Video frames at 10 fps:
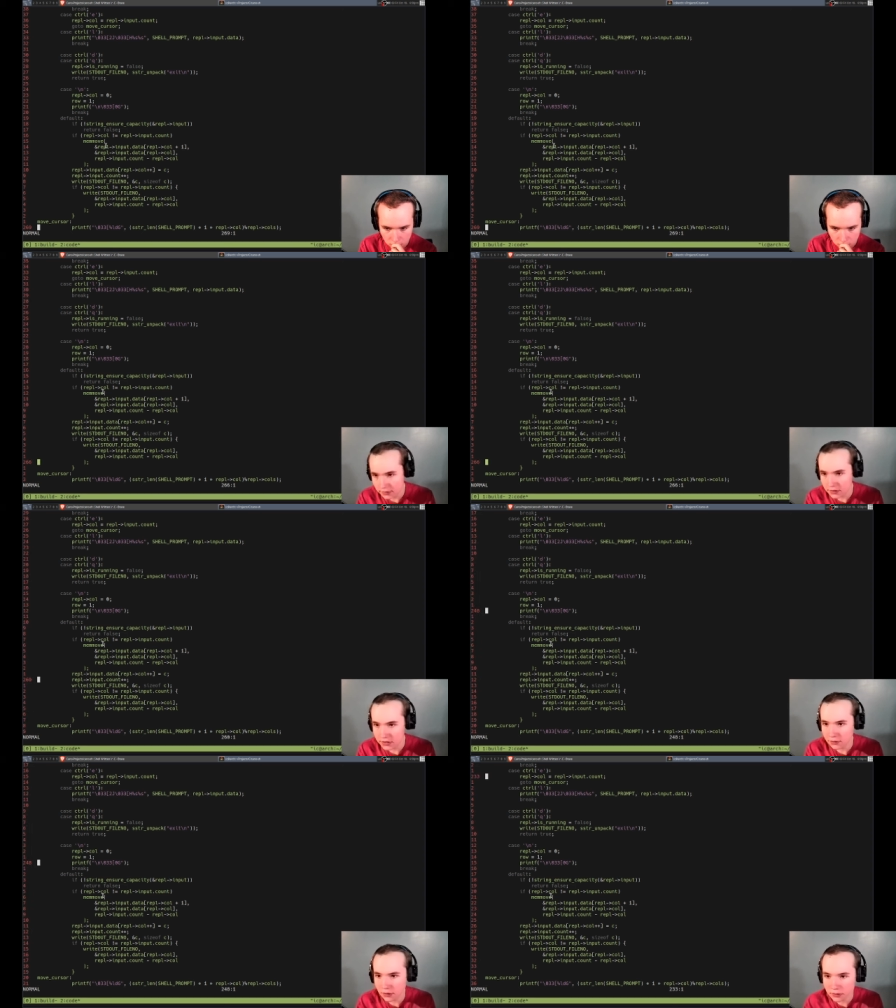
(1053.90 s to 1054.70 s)
It's
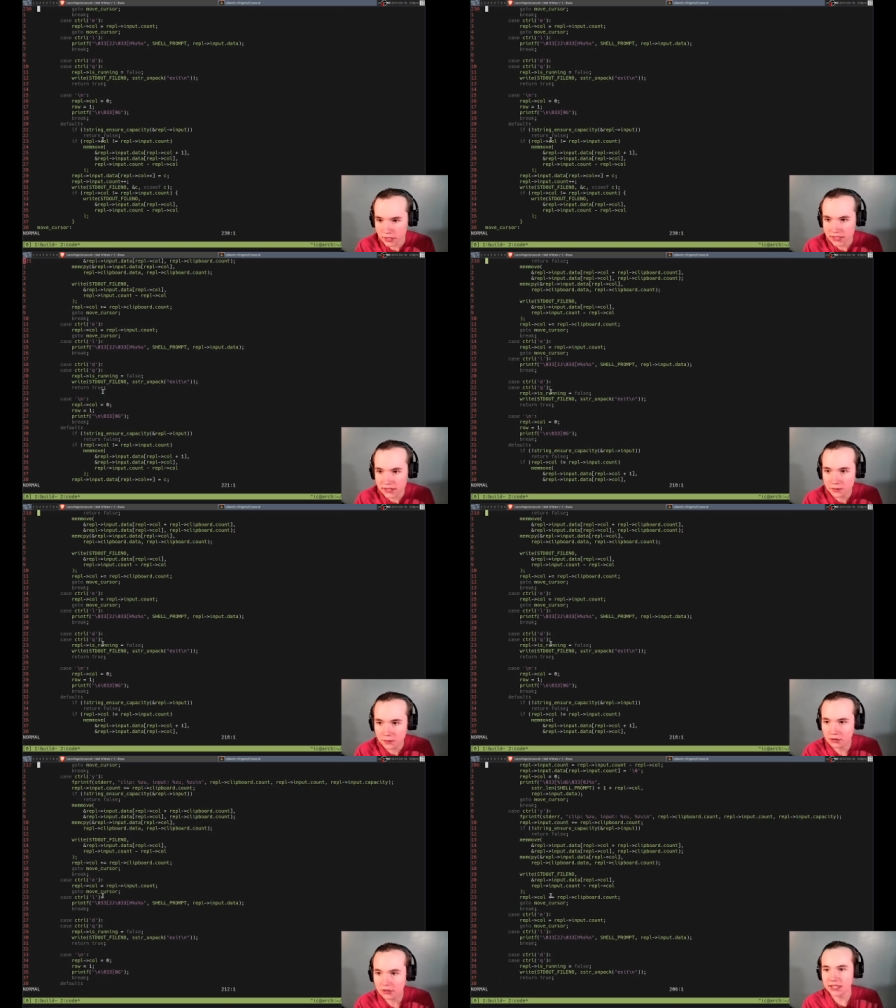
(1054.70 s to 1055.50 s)
the wrong place.
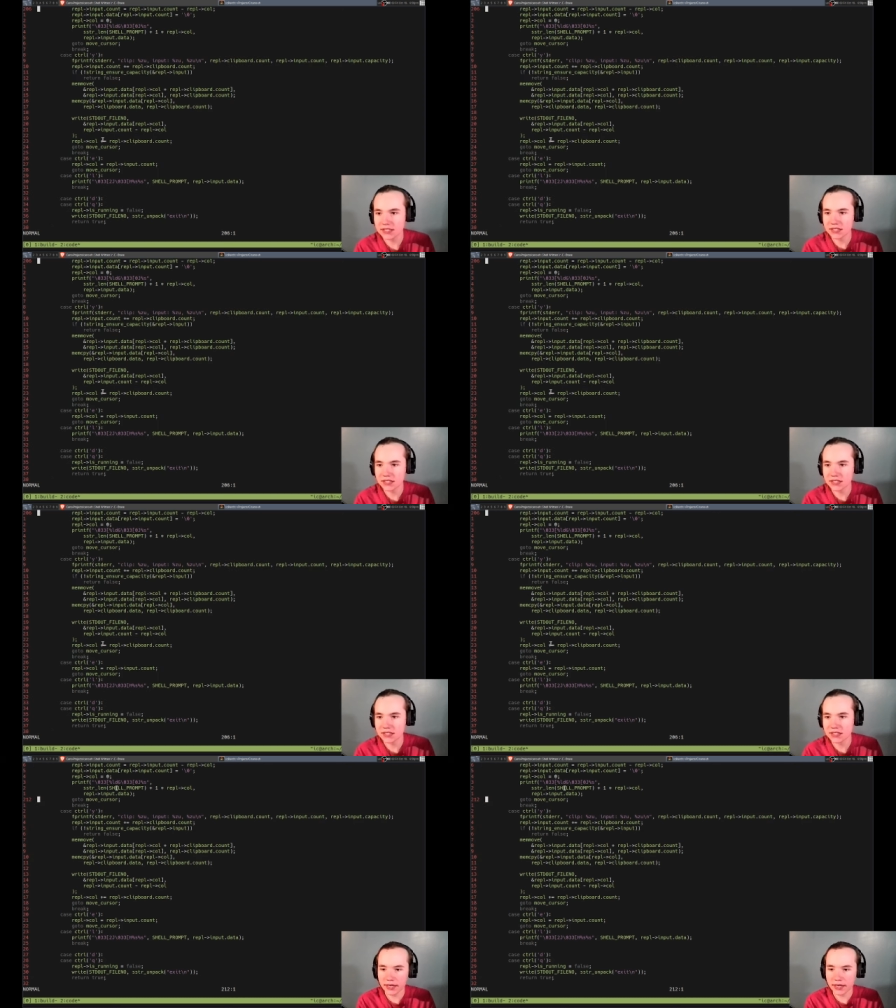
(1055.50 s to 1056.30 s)
Where is Control
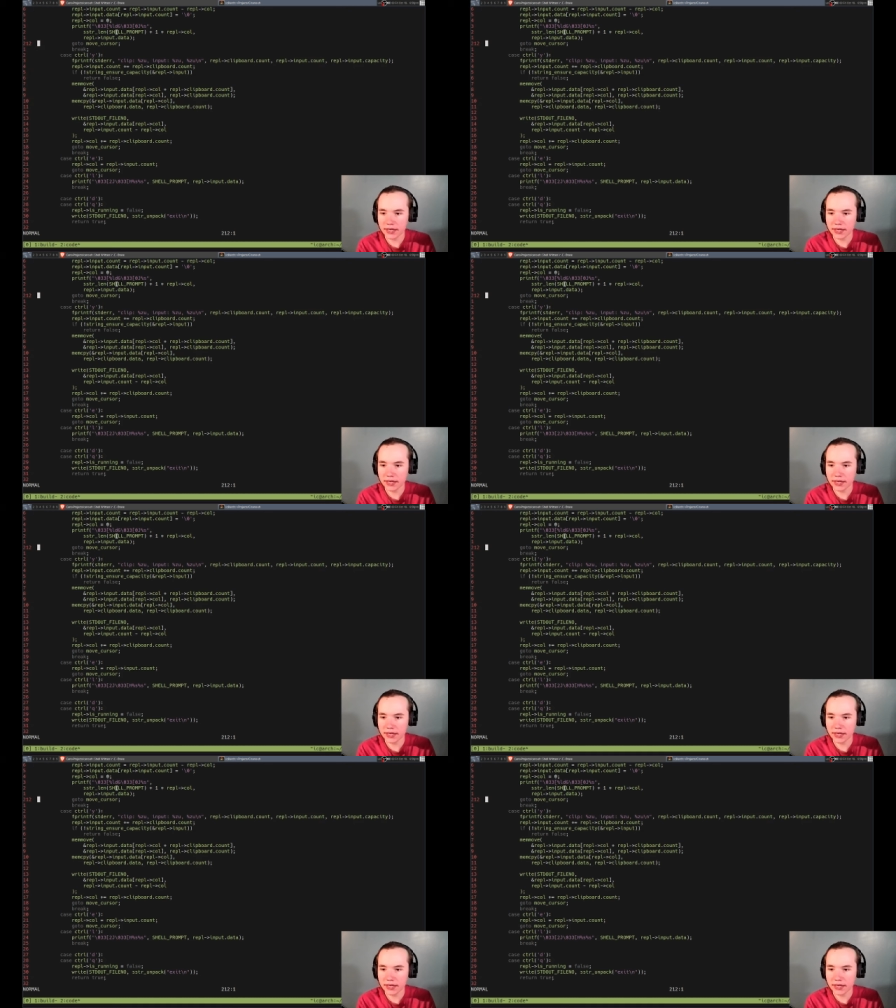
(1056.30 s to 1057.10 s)
K?
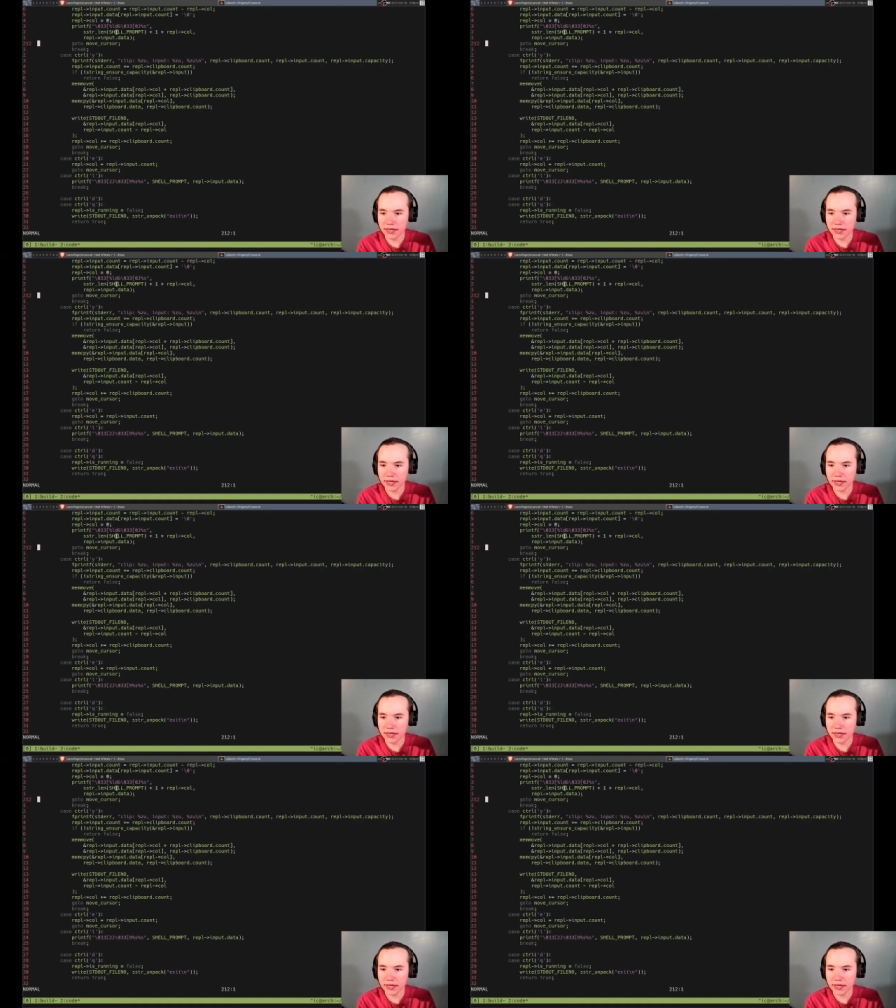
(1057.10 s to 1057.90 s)
Control
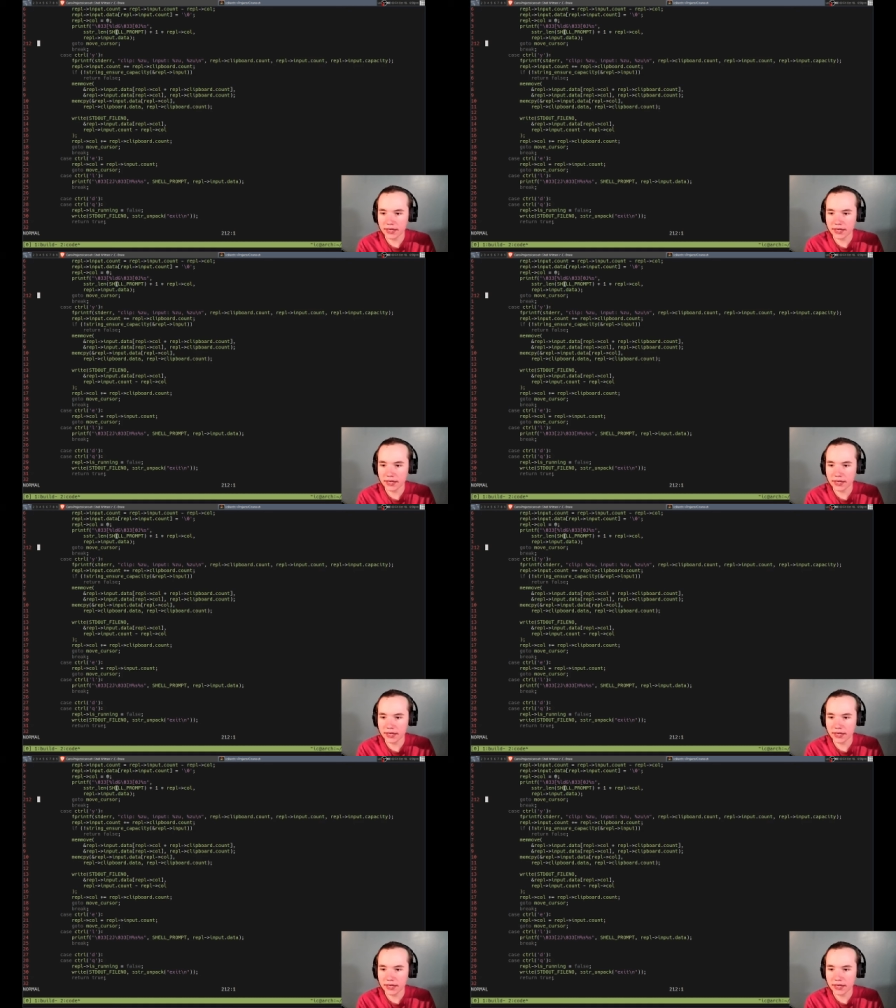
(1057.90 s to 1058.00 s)
Y, rather.